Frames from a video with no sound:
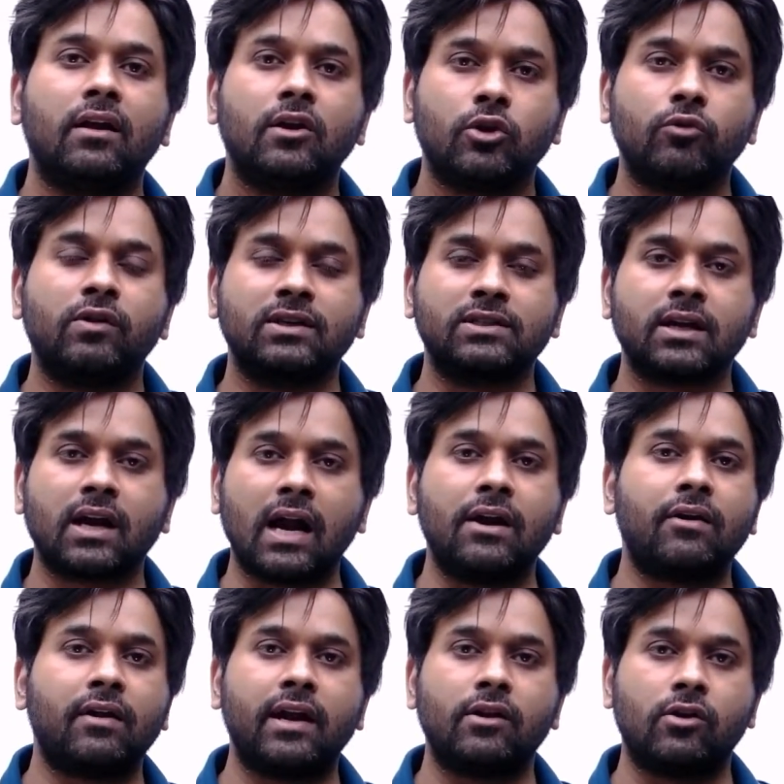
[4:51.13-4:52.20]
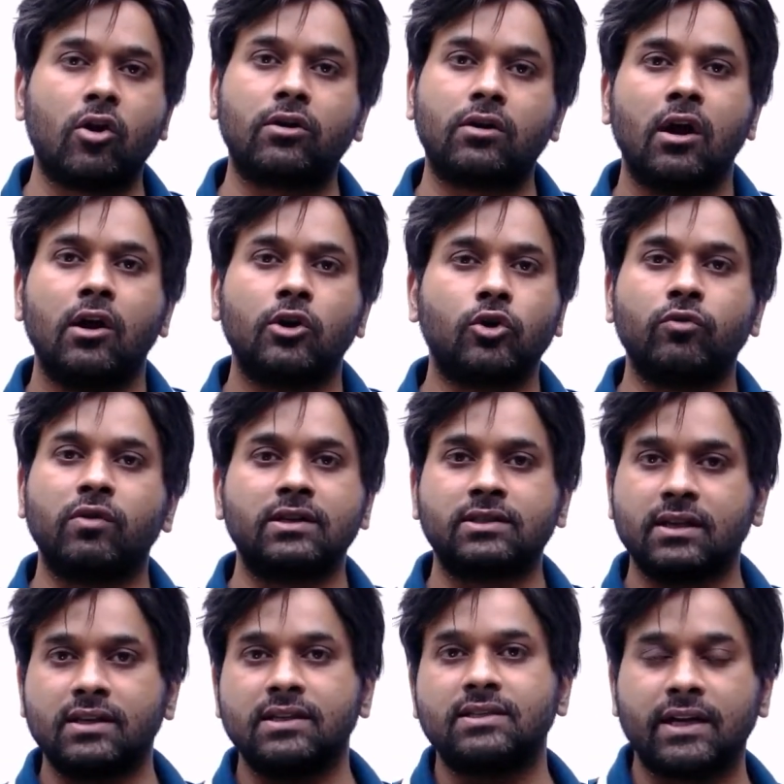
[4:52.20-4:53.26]
towards a country and not towards
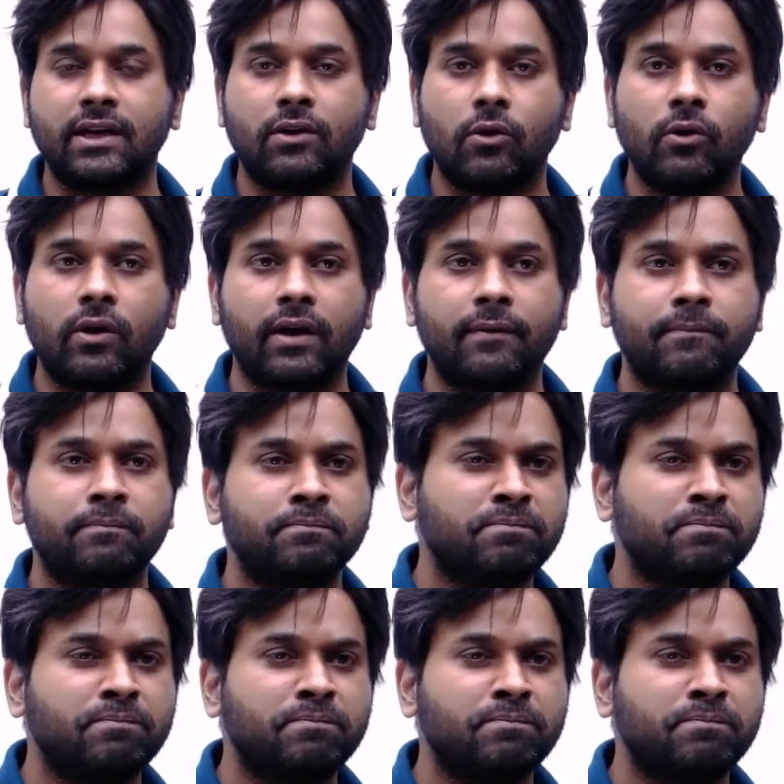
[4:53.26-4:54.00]
a state. Okay.